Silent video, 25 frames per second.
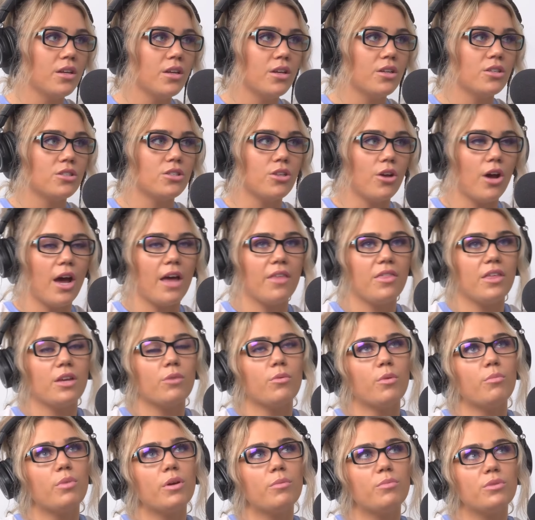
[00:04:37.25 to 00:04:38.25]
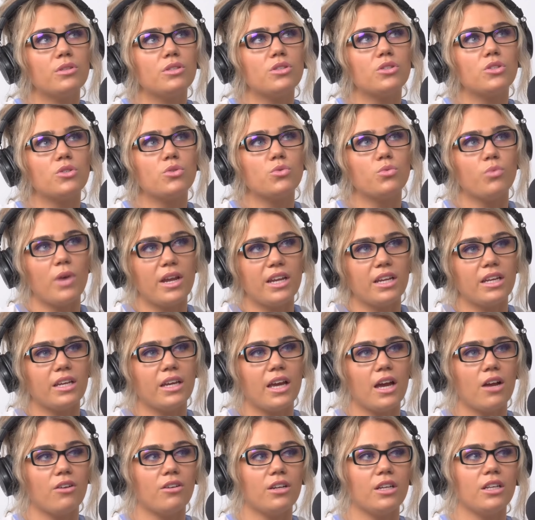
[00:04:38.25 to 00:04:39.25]
Mm. So I think when people are sweating
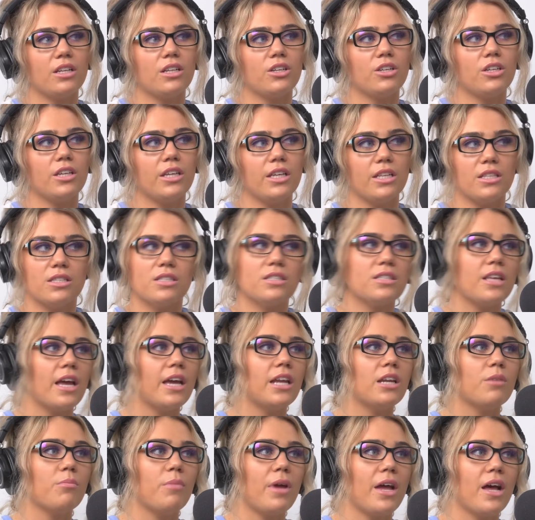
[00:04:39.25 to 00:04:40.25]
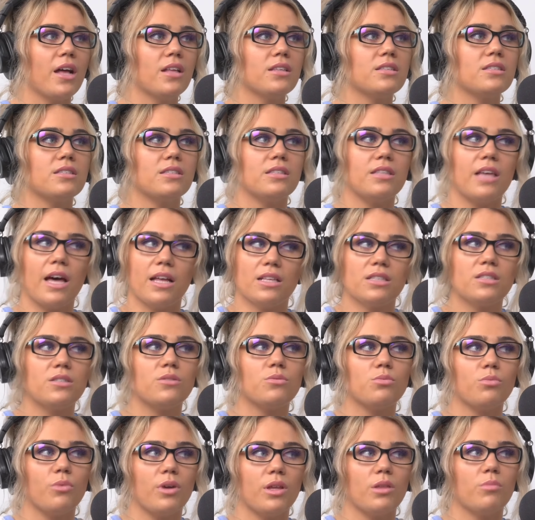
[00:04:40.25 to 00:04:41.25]
out insane amounts,
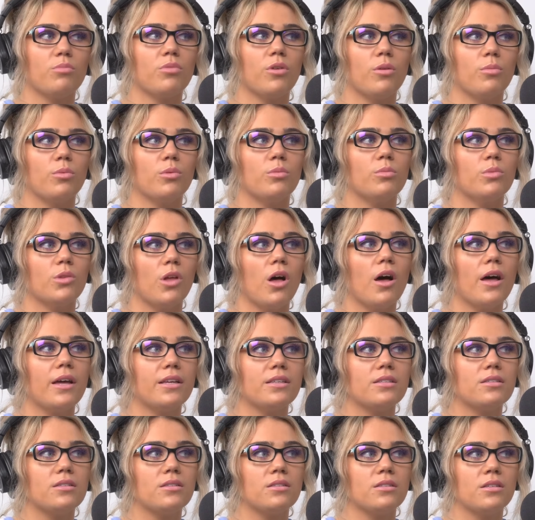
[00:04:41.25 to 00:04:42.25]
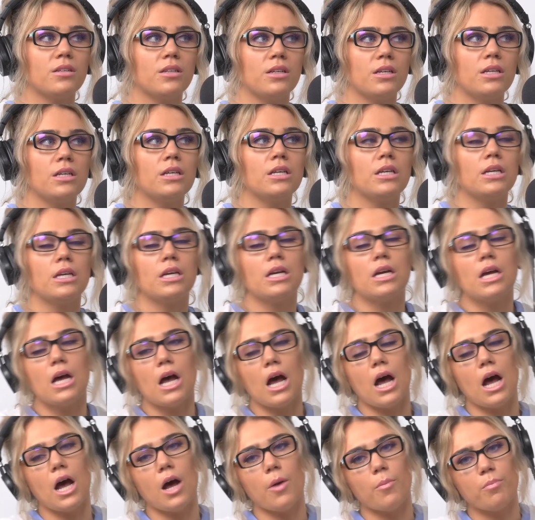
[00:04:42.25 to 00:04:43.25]
that's where the problem lies. Oh, absolutely.
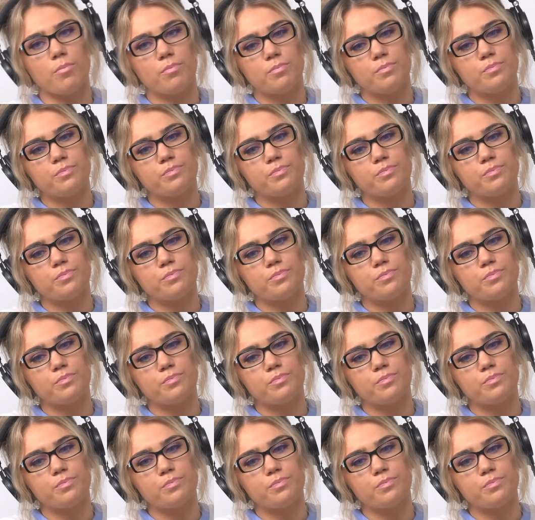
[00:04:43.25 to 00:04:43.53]
Um,